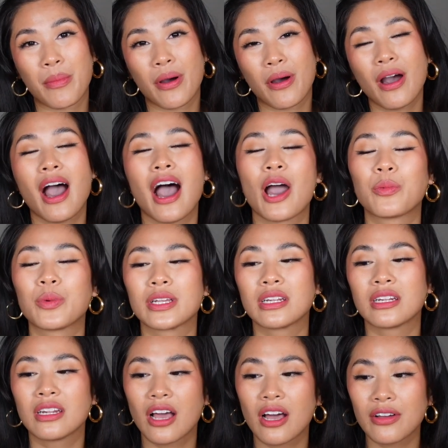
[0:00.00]
I
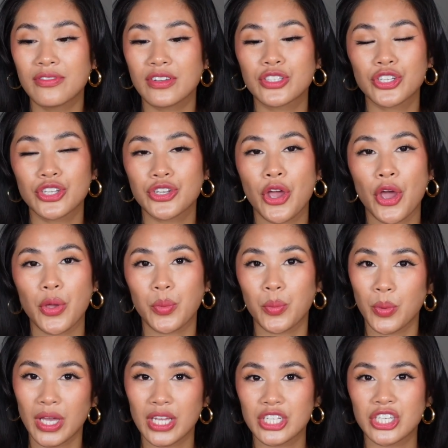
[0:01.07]
would love to know
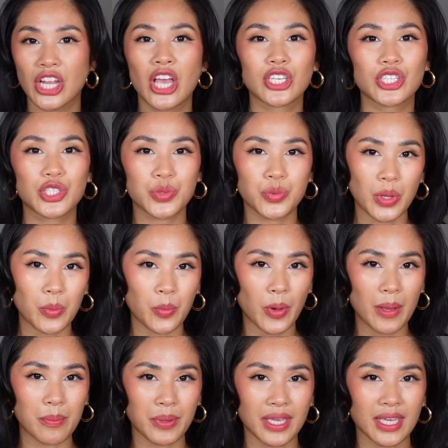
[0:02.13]
which
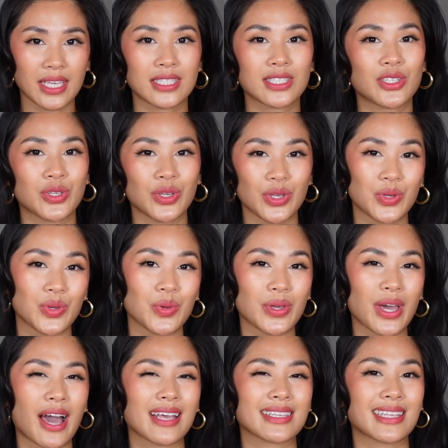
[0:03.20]
swimwear piece do you
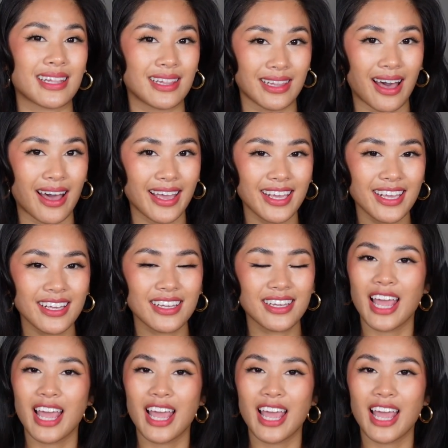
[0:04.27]
guys like.